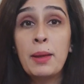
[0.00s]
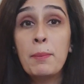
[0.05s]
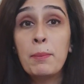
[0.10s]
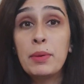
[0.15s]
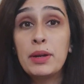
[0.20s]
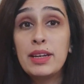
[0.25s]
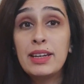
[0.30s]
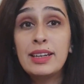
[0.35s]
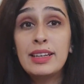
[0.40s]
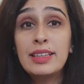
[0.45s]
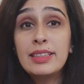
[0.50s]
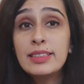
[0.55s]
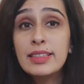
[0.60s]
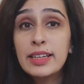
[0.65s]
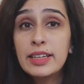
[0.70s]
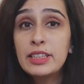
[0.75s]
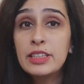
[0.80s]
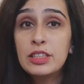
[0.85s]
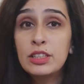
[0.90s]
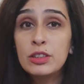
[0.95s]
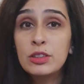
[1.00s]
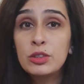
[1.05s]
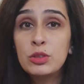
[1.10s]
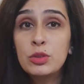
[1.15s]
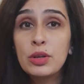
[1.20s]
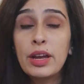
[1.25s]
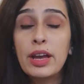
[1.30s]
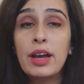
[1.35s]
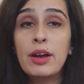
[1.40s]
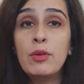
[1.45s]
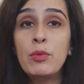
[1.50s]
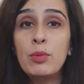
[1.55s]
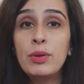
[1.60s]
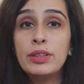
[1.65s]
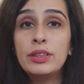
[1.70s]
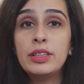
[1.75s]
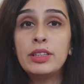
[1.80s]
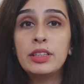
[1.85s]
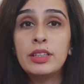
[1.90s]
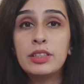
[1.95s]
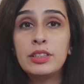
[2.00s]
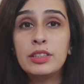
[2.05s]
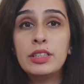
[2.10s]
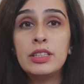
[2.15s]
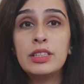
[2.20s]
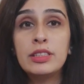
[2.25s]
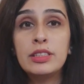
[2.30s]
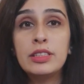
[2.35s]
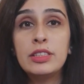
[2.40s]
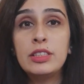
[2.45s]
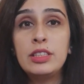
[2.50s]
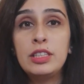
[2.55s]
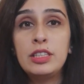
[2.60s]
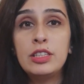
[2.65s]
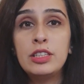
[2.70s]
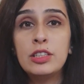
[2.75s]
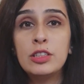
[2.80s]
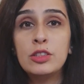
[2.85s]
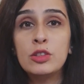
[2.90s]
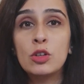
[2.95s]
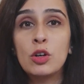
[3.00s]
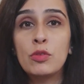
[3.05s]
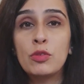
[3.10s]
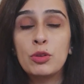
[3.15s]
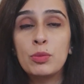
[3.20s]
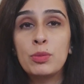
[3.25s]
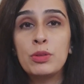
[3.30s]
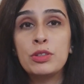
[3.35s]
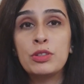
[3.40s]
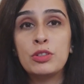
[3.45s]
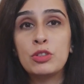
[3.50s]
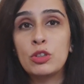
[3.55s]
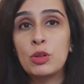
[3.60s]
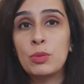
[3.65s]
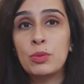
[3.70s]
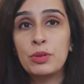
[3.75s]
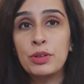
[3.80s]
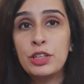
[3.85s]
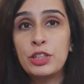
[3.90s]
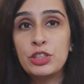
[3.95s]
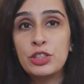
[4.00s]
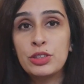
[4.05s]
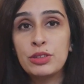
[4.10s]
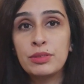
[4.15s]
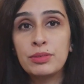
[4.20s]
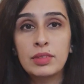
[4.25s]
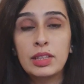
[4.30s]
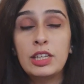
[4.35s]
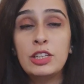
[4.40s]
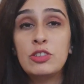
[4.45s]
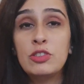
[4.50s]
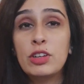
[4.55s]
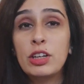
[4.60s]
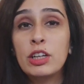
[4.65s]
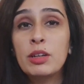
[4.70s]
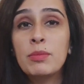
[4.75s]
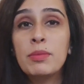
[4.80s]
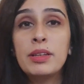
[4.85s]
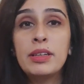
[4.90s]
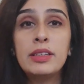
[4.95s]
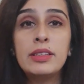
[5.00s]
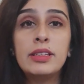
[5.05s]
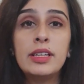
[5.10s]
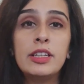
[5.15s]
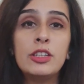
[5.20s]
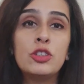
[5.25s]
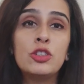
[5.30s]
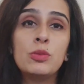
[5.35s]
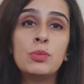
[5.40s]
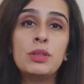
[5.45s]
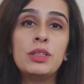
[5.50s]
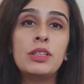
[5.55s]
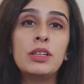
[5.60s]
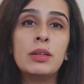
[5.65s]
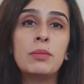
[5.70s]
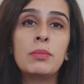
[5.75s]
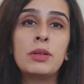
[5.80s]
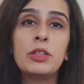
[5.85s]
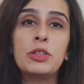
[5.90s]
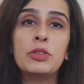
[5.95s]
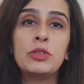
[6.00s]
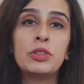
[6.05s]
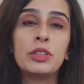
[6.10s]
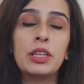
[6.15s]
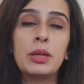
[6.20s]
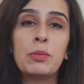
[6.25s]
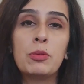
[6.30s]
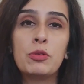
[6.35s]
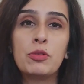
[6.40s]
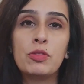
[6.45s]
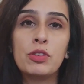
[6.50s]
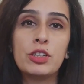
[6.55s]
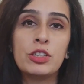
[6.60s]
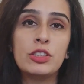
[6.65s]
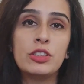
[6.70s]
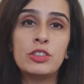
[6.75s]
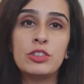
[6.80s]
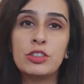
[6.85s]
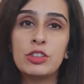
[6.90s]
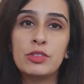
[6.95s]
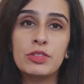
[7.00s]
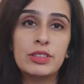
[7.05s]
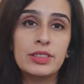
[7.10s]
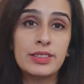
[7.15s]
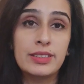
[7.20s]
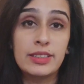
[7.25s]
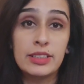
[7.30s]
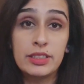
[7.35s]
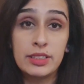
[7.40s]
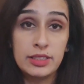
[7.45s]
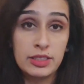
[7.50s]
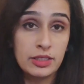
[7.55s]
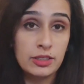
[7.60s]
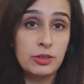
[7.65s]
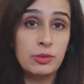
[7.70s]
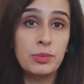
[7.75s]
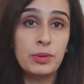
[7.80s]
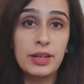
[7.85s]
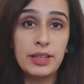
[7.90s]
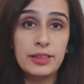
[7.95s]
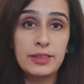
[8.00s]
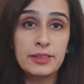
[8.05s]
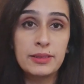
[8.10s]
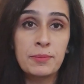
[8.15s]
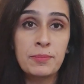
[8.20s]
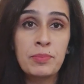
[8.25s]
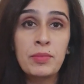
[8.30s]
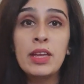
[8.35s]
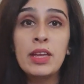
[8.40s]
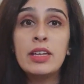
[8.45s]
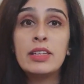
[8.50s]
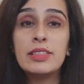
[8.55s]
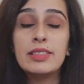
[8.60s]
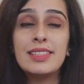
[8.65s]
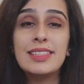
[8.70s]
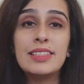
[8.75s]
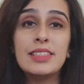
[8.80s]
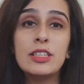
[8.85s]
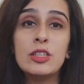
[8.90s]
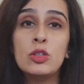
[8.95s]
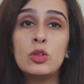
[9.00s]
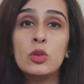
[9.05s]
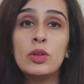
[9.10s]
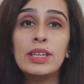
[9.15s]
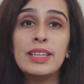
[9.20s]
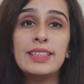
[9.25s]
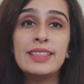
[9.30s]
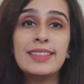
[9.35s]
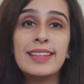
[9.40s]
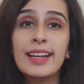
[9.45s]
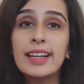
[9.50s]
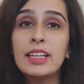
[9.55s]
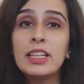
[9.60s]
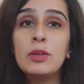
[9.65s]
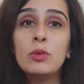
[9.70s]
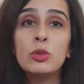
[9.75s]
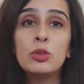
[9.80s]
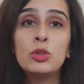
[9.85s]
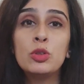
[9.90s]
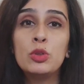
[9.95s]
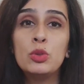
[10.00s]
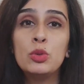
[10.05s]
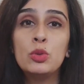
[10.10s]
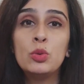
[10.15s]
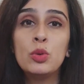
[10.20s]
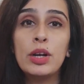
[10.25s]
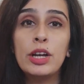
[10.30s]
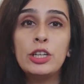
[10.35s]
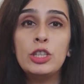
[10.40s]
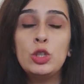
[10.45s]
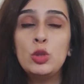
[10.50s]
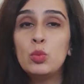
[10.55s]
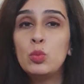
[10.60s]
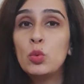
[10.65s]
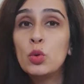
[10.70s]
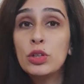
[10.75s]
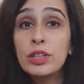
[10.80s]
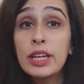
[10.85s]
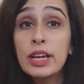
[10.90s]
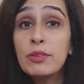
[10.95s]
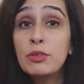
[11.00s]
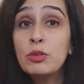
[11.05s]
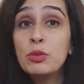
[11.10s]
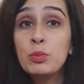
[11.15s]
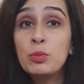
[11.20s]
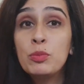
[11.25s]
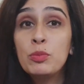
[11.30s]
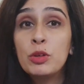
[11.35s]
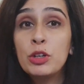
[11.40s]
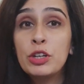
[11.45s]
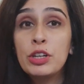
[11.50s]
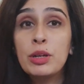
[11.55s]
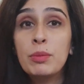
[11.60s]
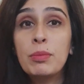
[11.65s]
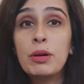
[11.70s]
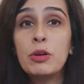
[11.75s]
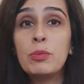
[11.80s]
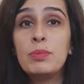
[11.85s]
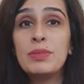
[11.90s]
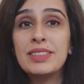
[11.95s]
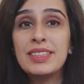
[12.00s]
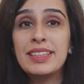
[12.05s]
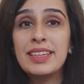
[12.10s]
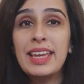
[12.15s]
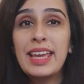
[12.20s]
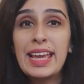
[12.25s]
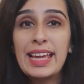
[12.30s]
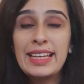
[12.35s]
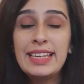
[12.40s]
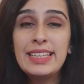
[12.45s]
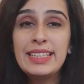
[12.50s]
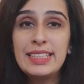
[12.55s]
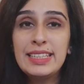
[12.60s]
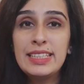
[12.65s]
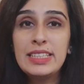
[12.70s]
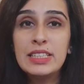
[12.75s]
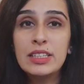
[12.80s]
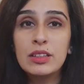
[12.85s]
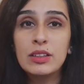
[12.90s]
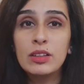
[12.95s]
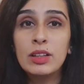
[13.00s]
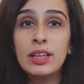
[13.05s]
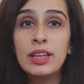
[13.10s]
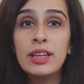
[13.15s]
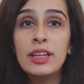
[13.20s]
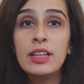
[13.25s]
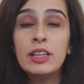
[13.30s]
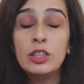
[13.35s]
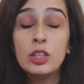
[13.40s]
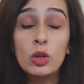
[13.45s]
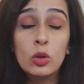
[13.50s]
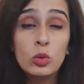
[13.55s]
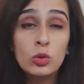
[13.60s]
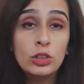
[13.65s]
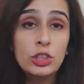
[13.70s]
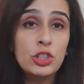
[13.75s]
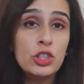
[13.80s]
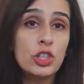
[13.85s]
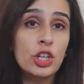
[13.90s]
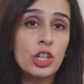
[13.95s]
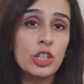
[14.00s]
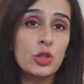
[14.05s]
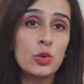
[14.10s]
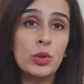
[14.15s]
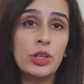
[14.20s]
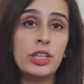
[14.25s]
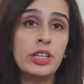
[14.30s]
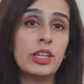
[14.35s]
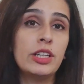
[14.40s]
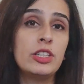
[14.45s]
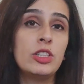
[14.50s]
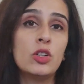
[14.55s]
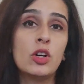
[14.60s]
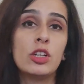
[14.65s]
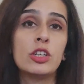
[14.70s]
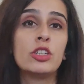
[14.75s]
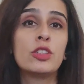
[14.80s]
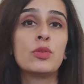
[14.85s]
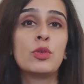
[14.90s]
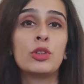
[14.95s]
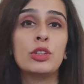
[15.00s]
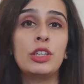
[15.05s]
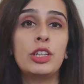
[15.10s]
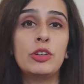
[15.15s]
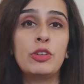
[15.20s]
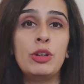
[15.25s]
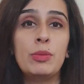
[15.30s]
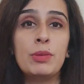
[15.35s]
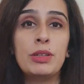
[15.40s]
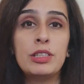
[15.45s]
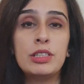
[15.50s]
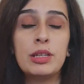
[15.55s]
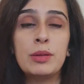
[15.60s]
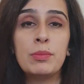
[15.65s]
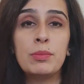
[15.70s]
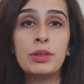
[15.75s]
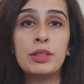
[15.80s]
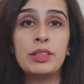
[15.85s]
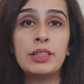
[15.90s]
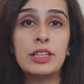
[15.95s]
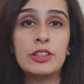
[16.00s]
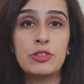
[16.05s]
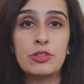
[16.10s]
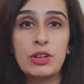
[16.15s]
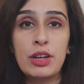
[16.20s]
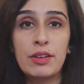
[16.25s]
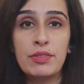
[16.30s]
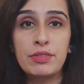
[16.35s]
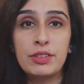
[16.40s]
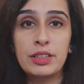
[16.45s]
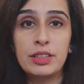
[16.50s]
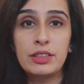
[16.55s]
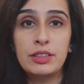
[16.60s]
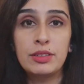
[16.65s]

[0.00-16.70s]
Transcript: but it is ideal to have one that contains the details of your business operation. It's recommended that it should be done by using a professional service such as TailorBrands, since they know exactly what to do and you won't have to worry about missing any detail. They only charge $29 for the agreement template that's drafted.